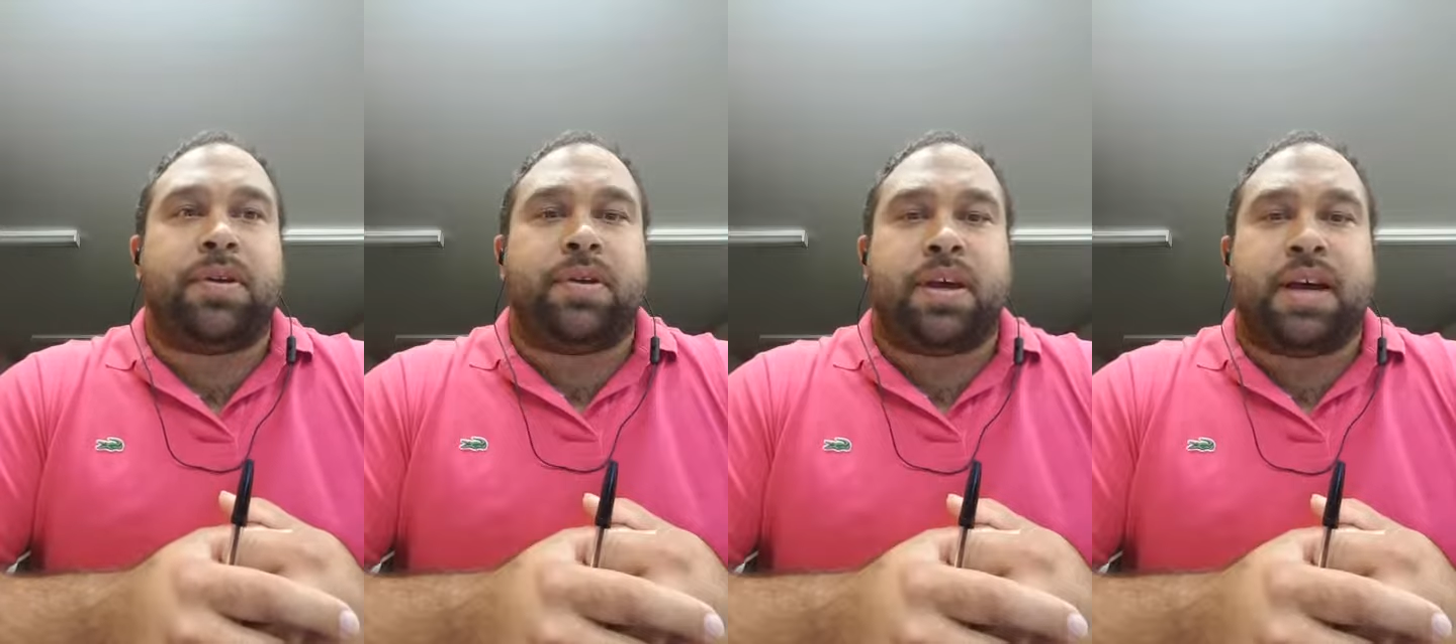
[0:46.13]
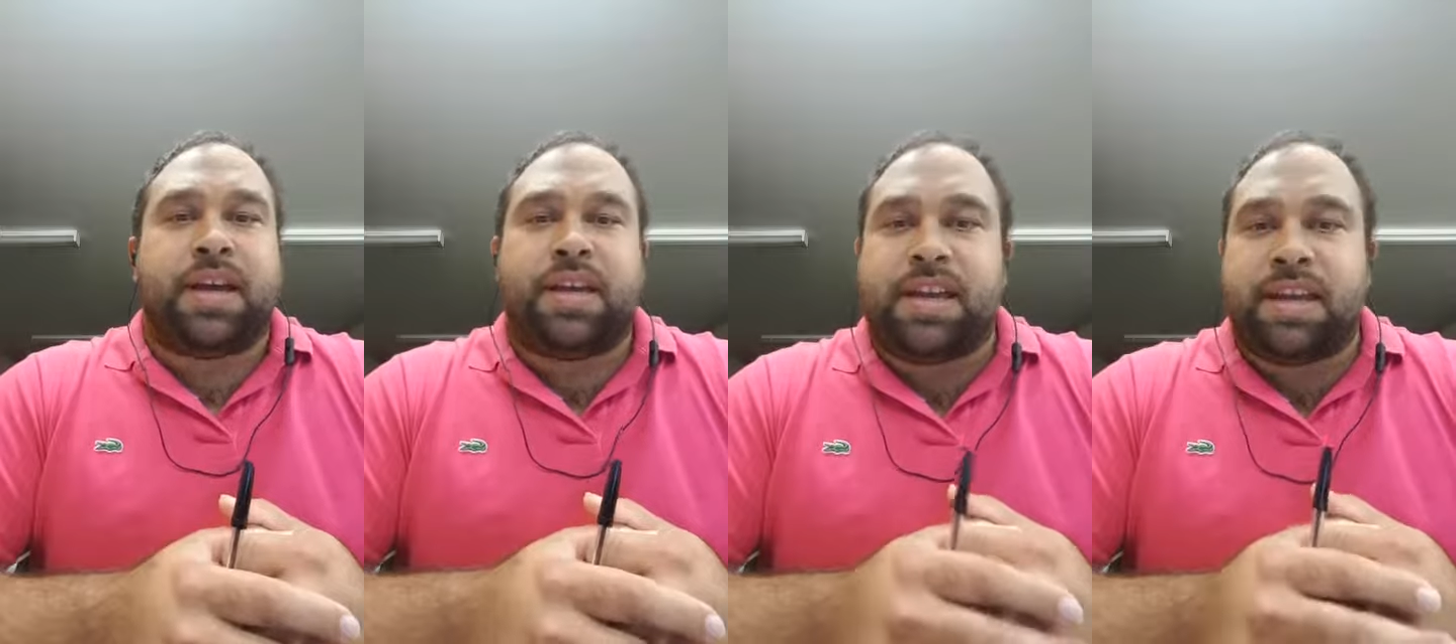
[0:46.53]

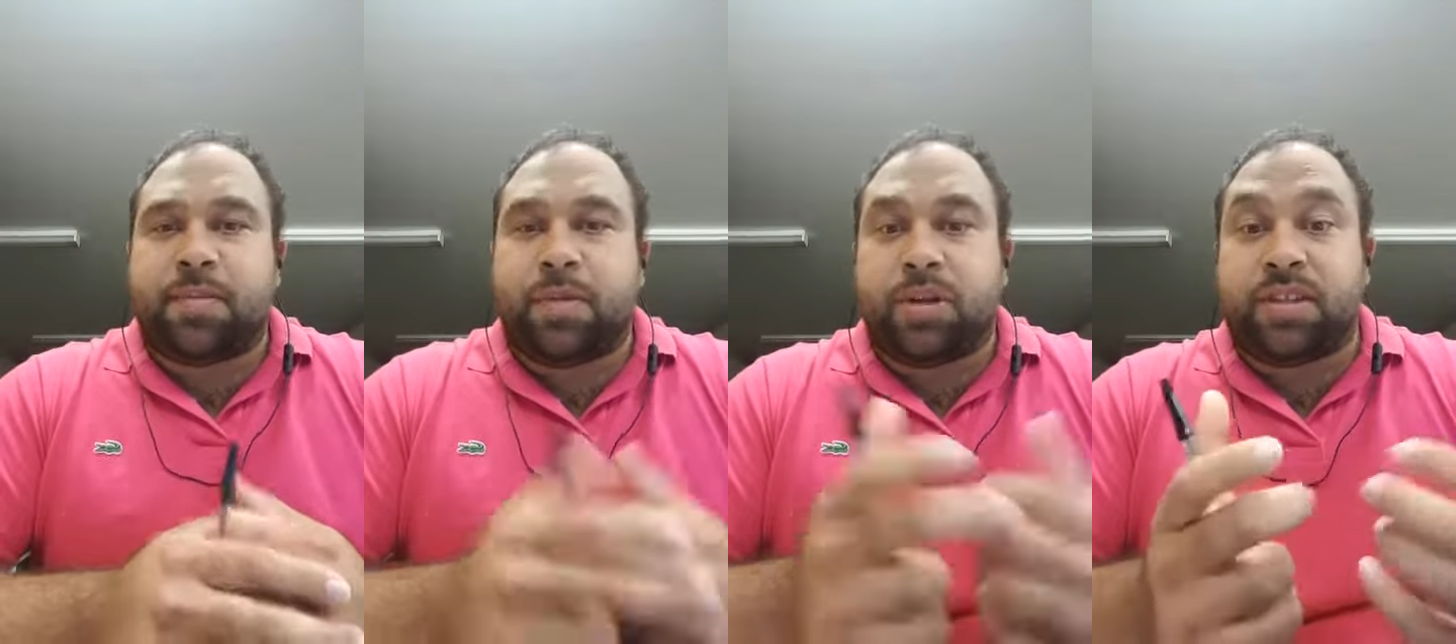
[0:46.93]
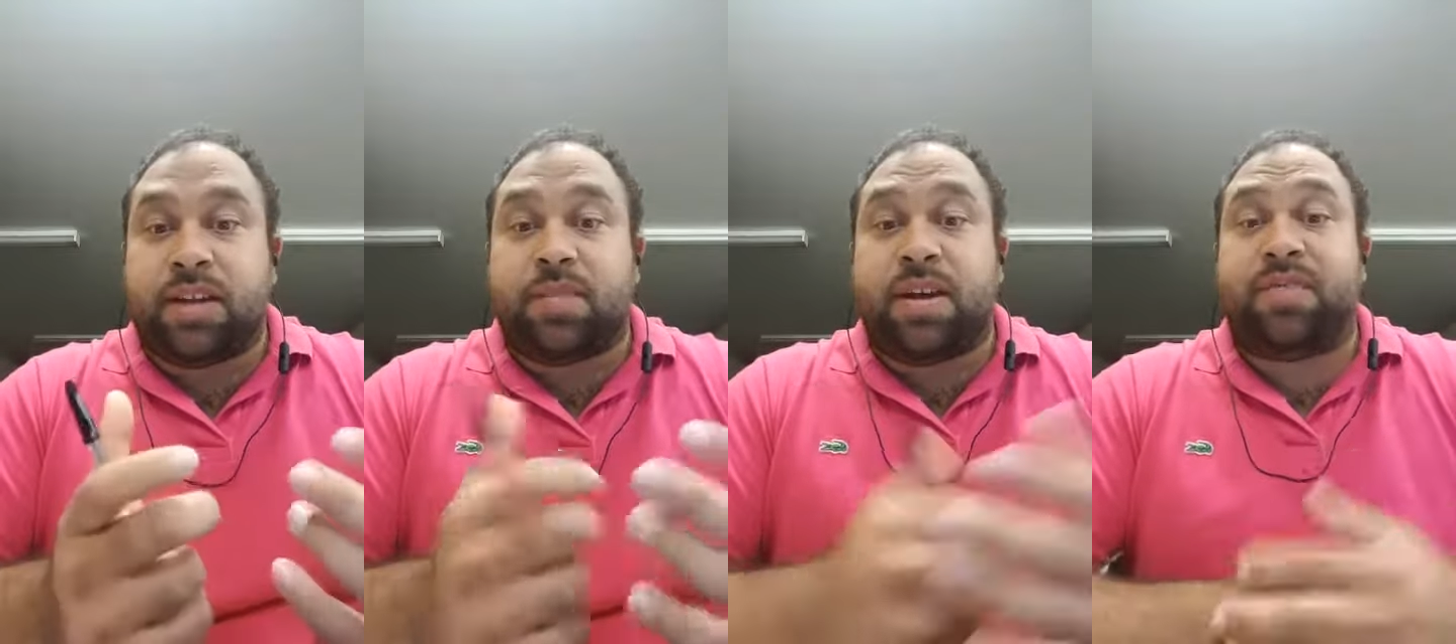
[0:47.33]
you get the most out of
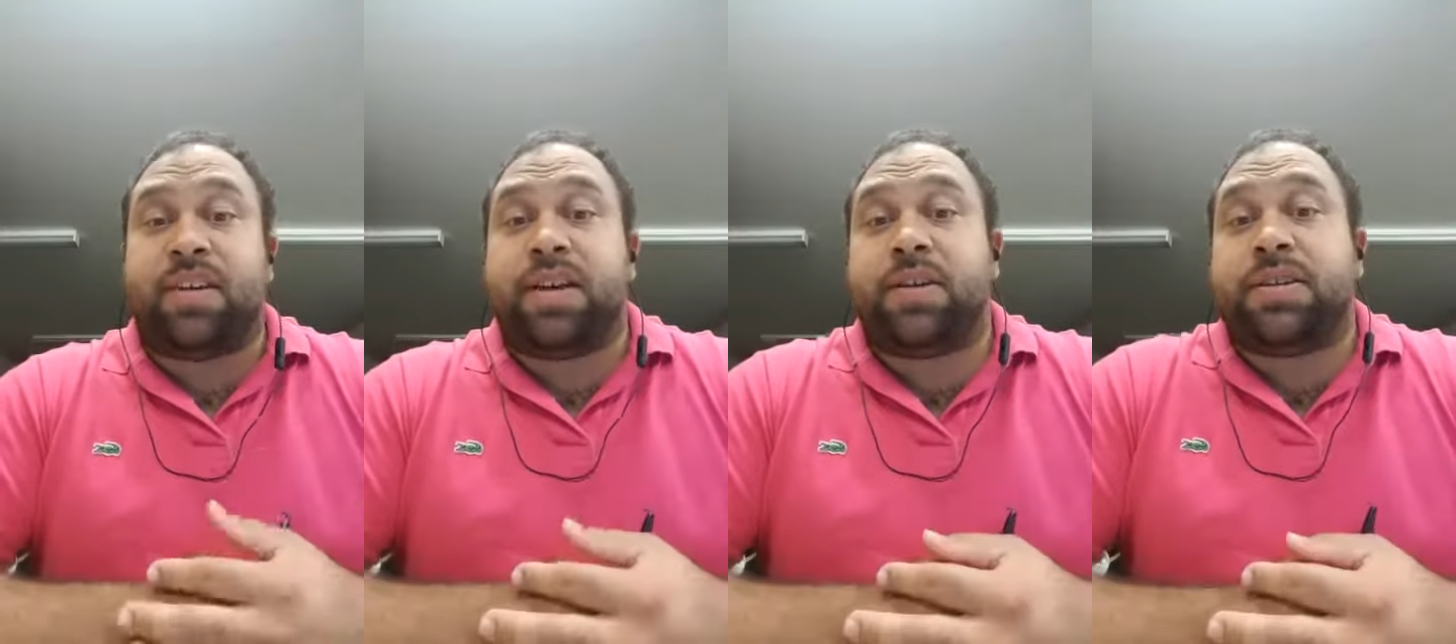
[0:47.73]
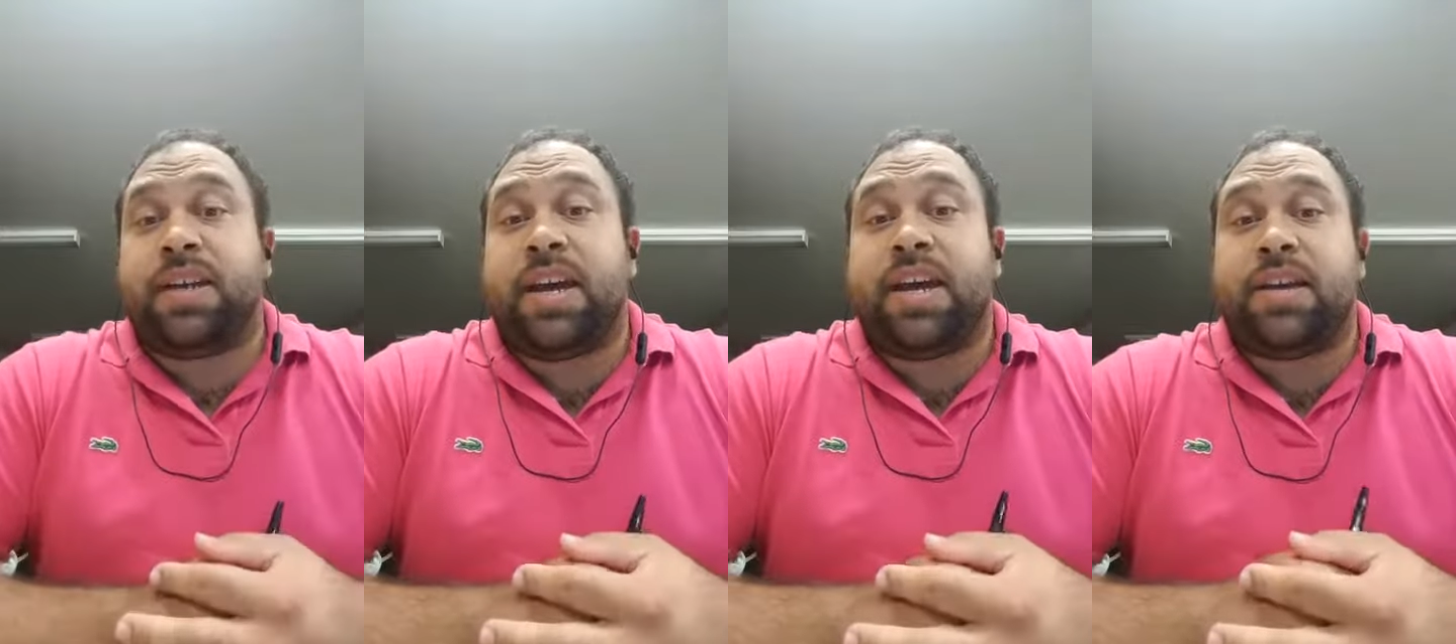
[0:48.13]
my video today